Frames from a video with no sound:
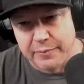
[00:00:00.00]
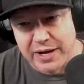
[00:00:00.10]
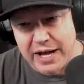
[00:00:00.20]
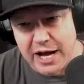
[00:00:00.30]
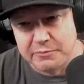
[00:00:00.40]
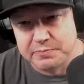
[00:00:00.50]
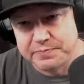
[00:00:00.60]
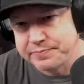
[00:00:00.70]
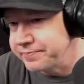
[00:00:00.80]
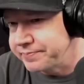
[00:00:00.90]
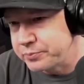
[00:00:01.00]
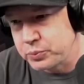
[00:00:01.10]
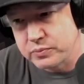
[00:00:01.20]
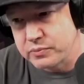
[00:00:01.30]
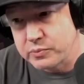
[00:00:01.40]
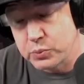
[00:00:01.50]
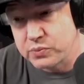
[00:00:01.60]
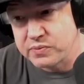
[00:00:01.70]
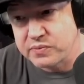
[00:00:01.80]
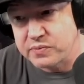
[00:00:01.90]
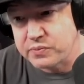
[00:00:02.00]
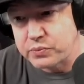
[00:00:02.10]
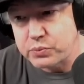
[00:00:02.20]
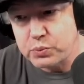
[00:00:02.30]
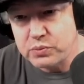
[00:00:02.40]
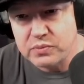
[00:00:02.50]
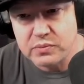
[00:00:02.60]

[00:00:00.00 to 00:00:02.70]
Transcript: my God. This is a deep, deep